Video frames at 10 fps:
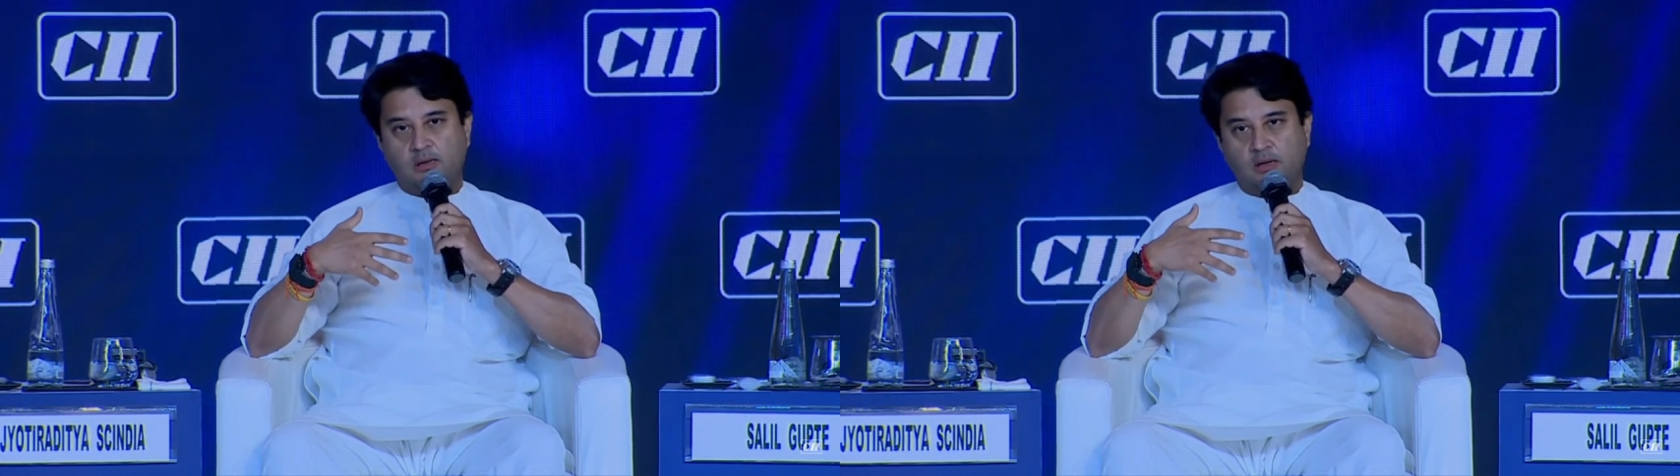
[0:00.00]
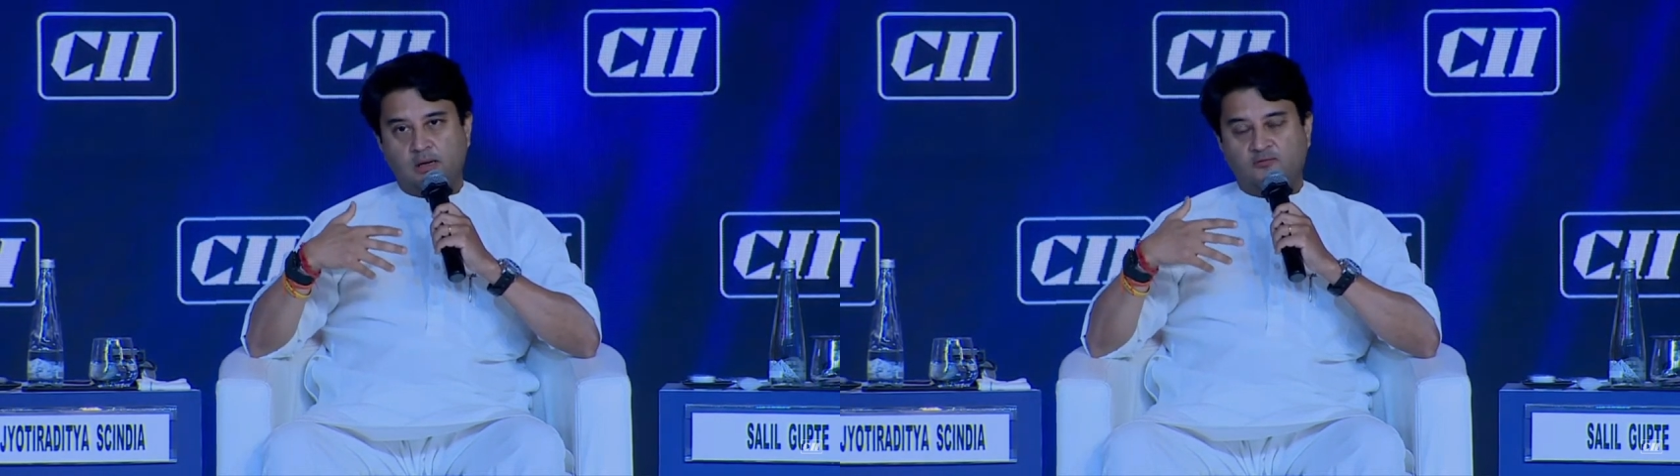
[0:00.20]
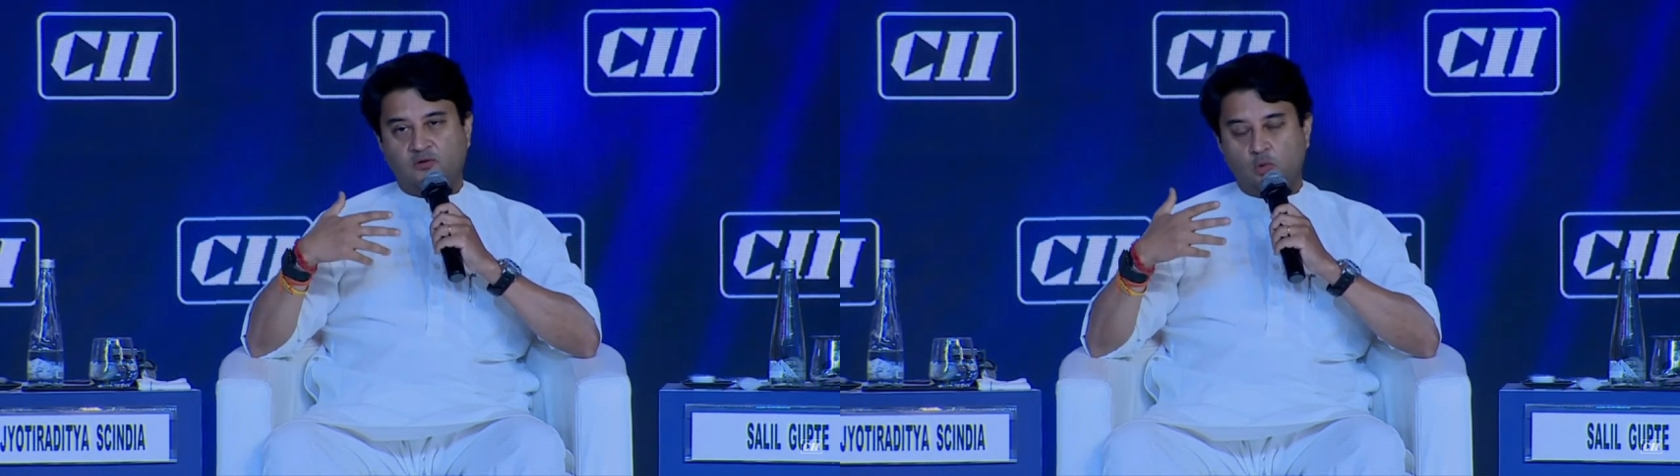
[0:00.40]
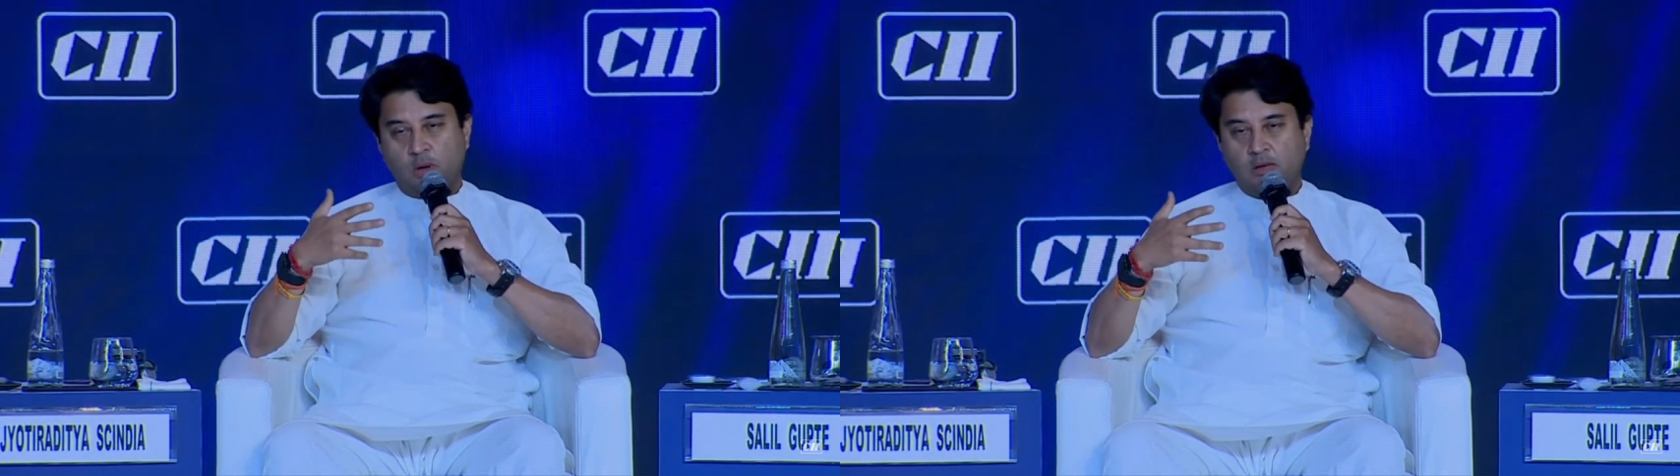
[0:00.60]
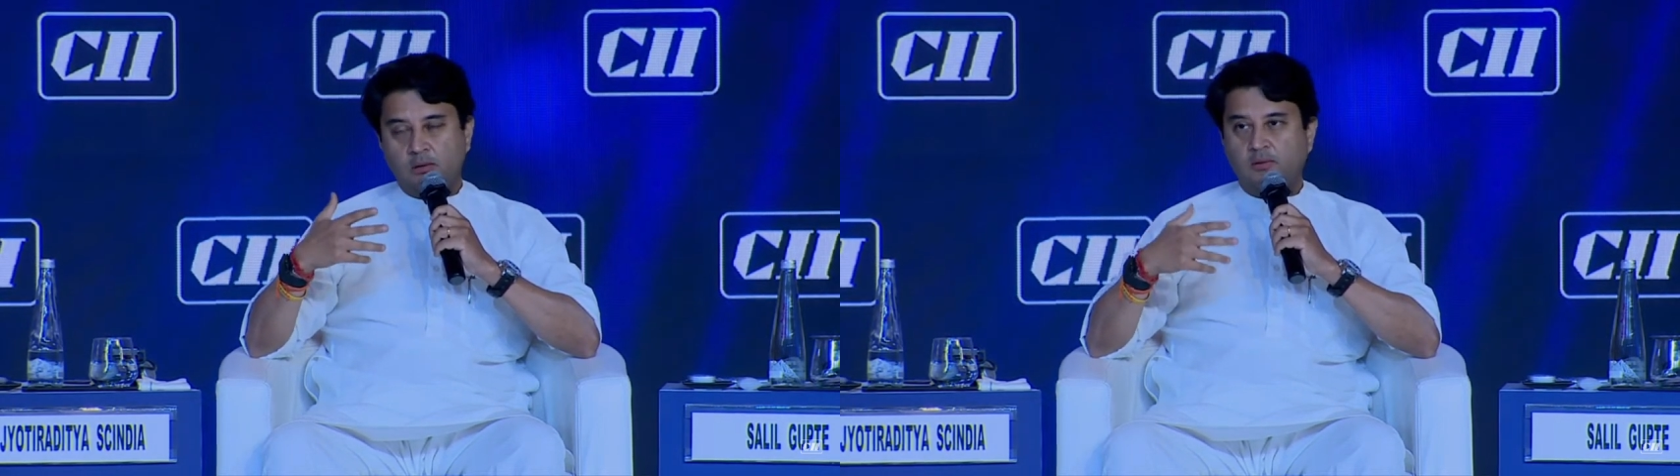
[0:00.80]
if you
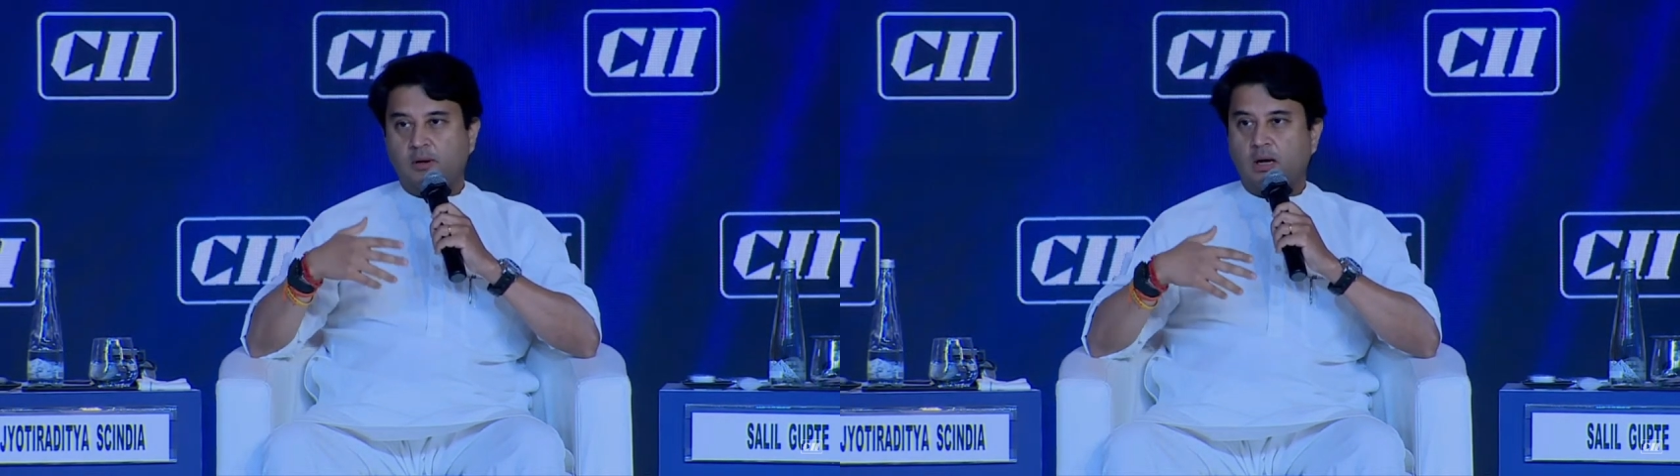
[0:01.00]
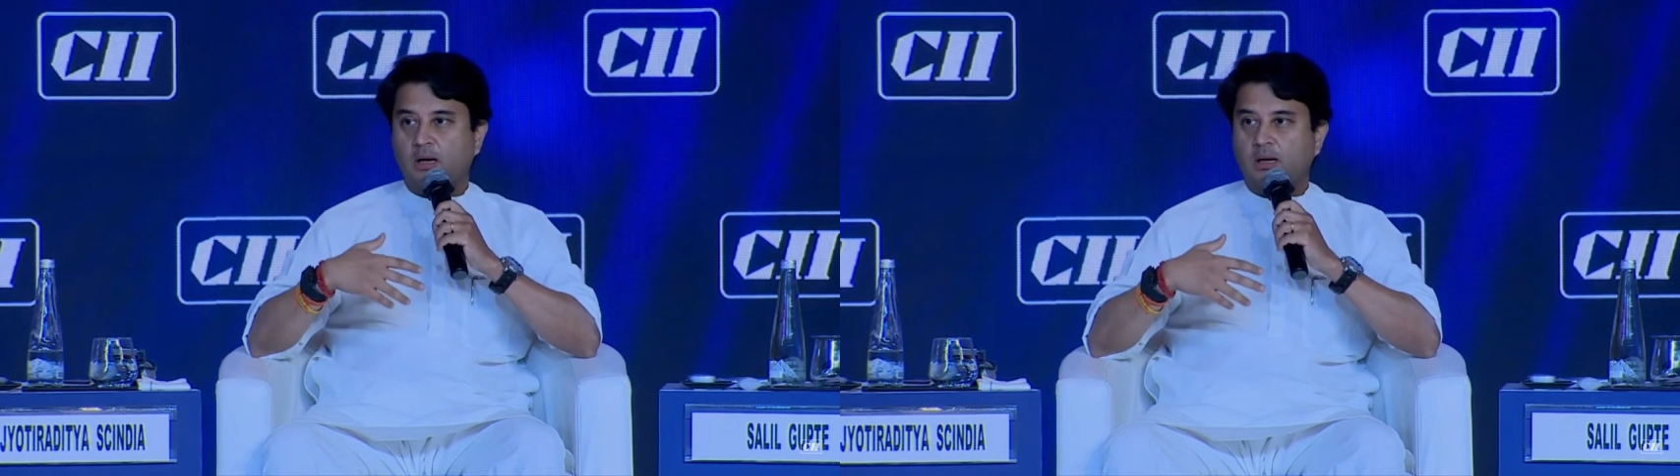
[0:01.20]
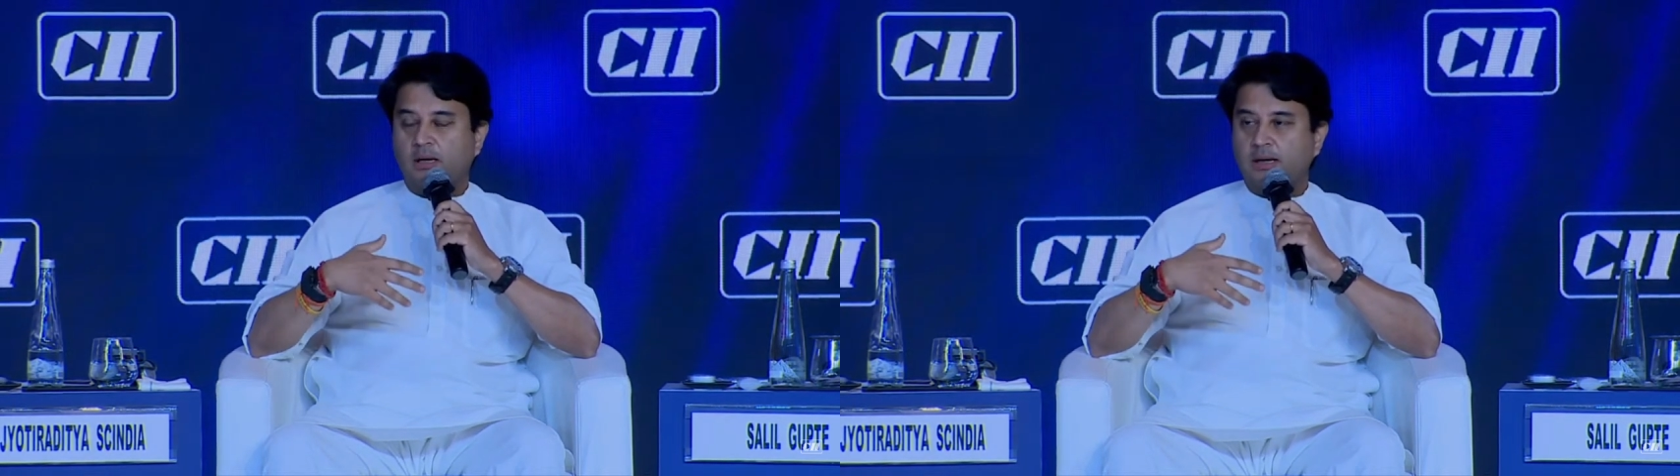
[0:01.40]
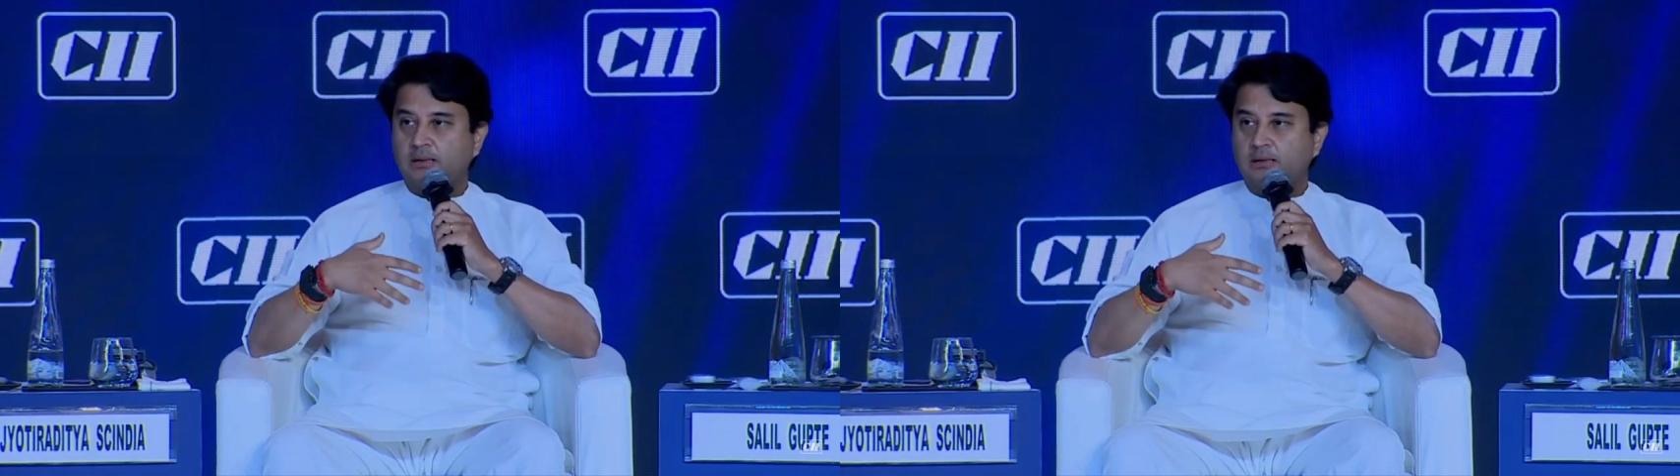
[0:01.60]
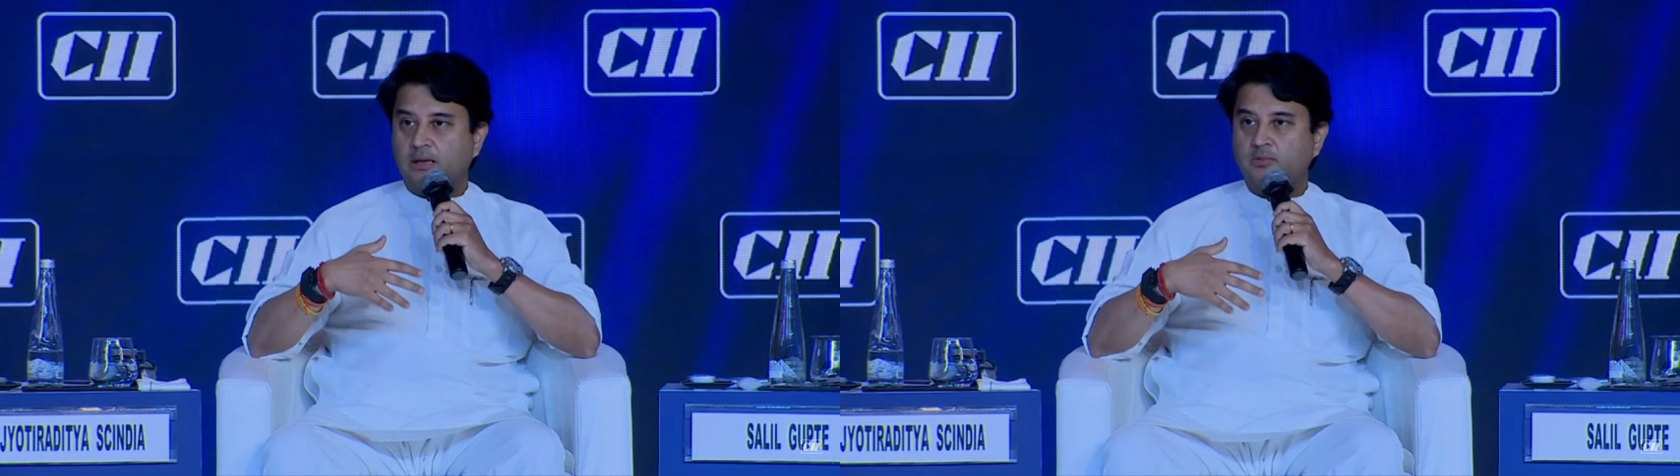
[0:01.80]
will,
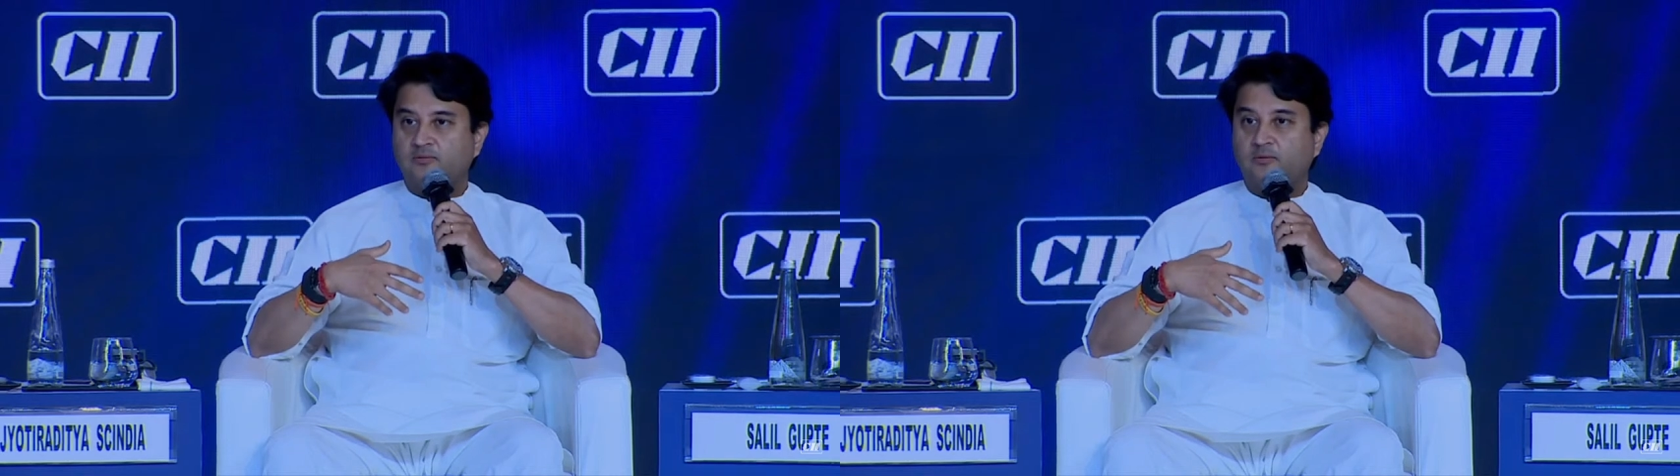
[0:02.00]
in terms